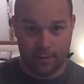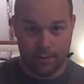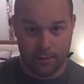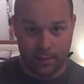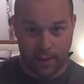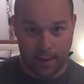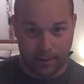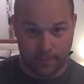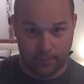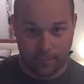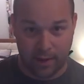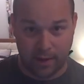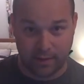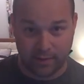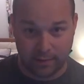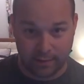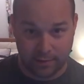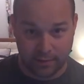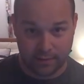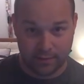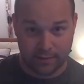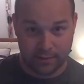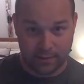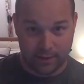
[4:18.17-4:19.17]
like,
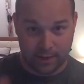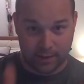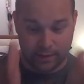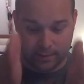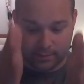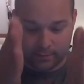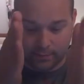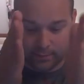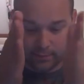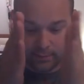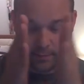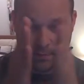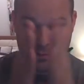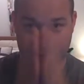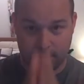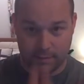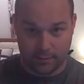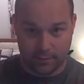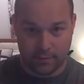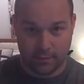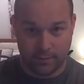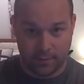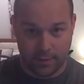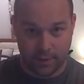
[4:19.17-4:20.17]
this is like,
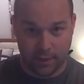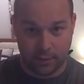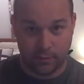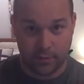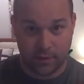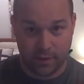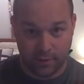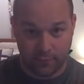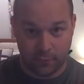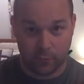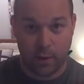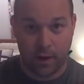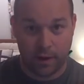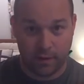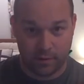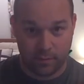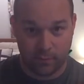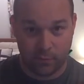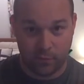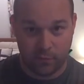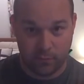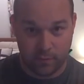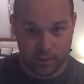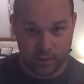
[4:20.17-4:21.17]
civil
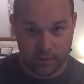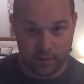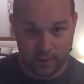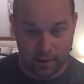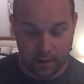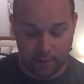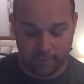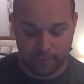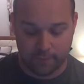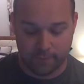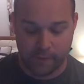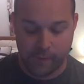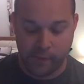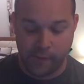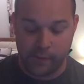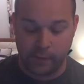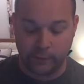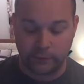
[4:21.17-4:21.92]
rights movement stuff.